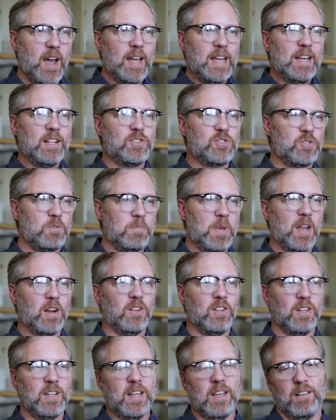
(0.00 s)

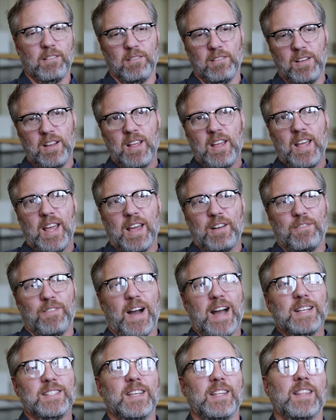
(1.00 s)
instrumental in
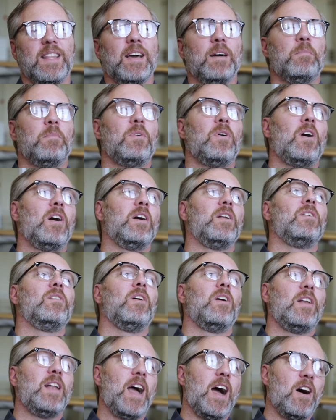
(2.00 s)
advising them
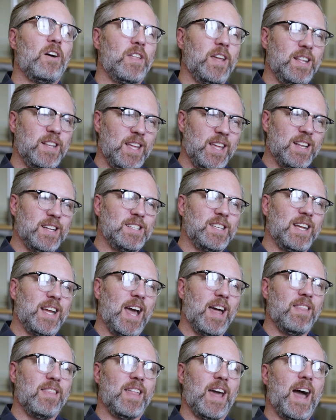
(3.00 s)
on how they needed to
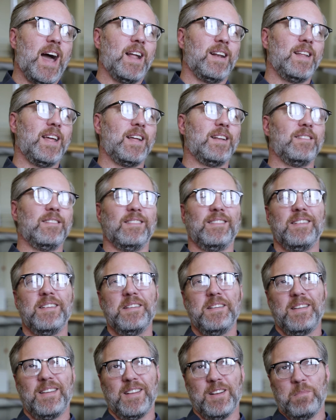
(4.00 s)
get that, and
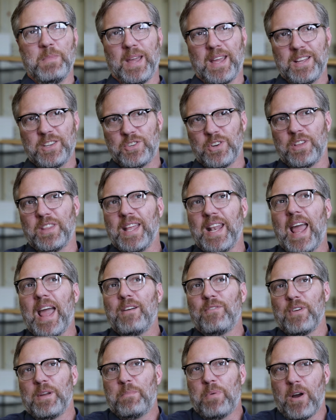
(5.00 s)
making sure that
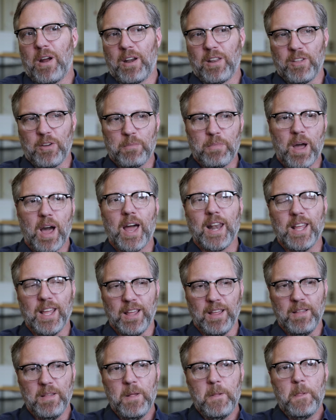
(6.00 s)
every part of their body